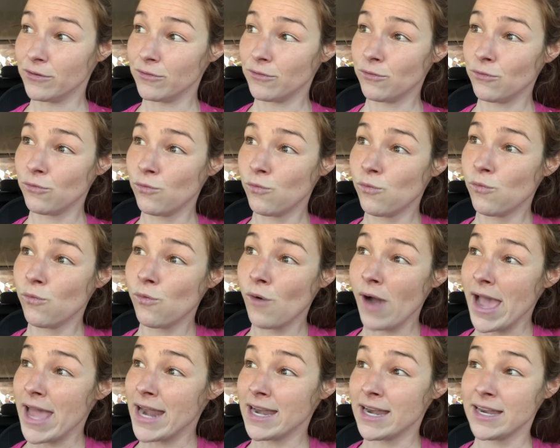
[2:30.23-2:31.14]

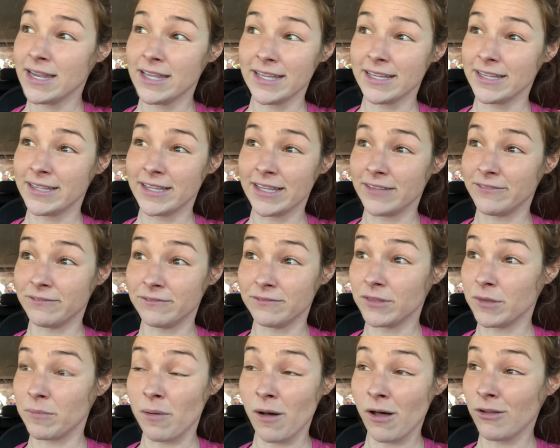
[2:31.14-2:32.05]
when
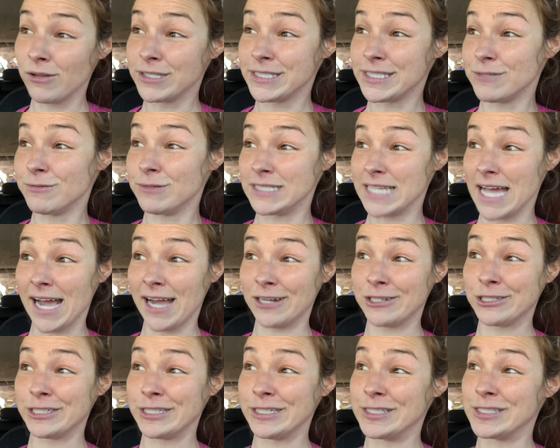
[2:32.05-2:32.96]
the policy was
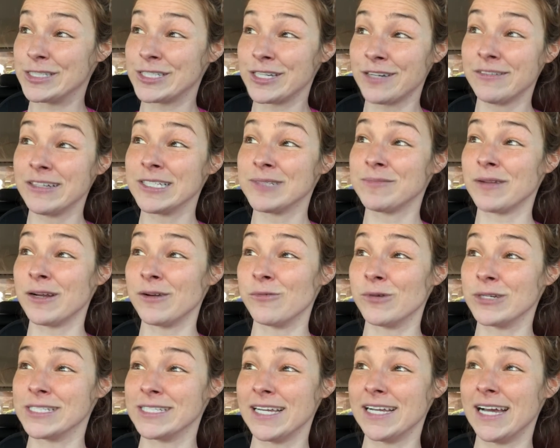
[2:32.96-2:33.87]
actually in service, but
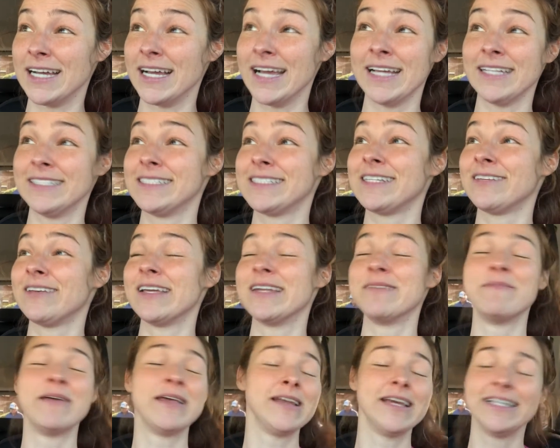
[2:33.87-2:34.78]
I still
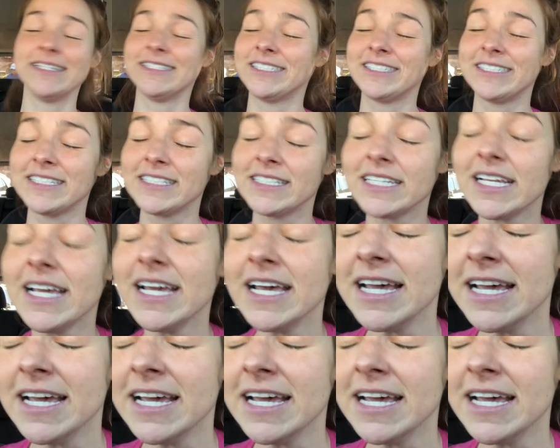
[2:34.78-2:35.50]
hadn't made it. It's just,